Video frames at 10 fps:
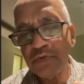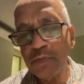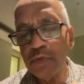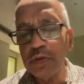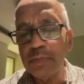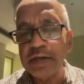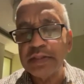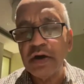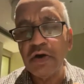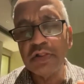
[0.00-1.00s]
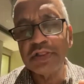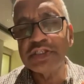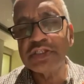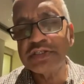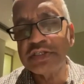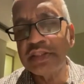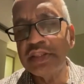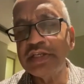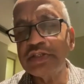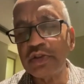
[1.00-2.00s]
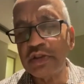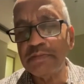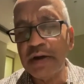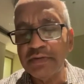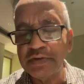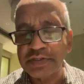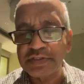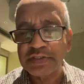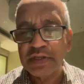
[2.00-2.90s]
vibhutipada all these siddhis or the powers